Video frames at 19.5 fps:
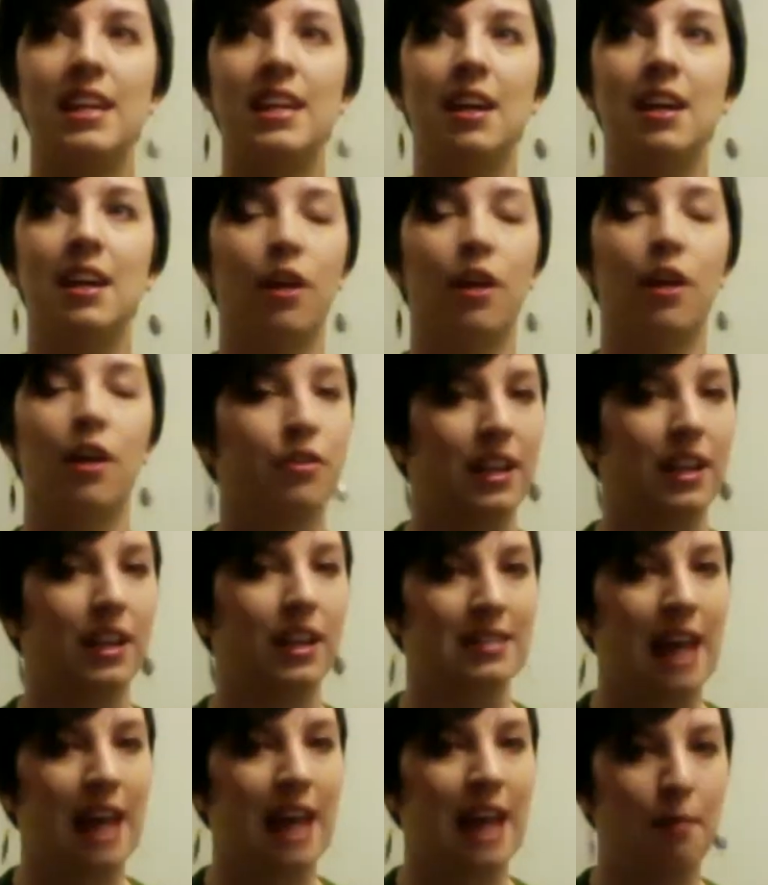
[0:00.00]
other
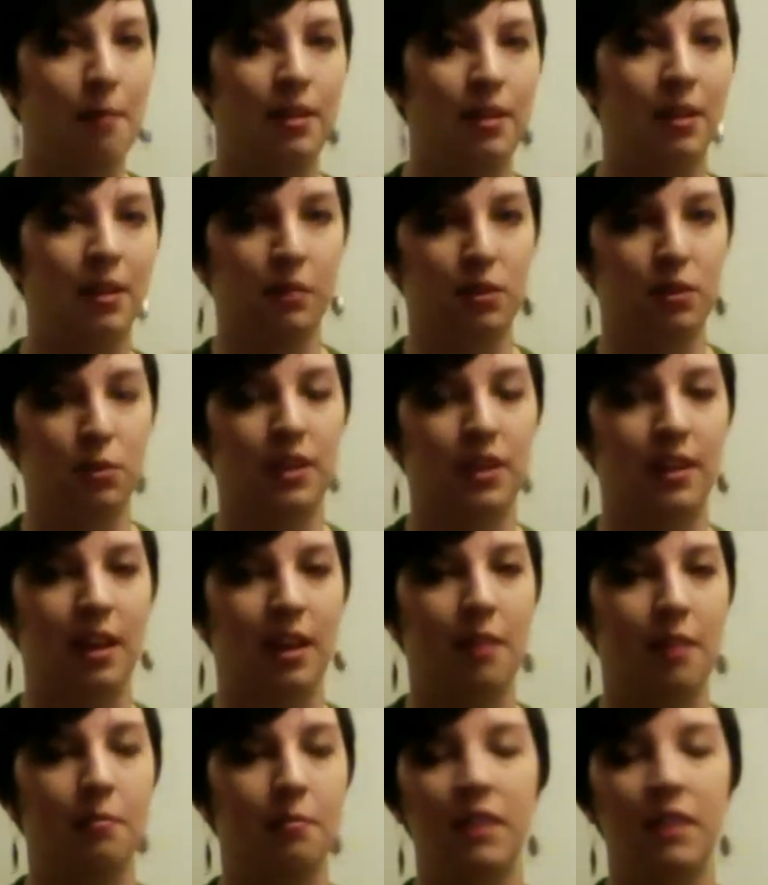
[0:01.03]
things happening between them,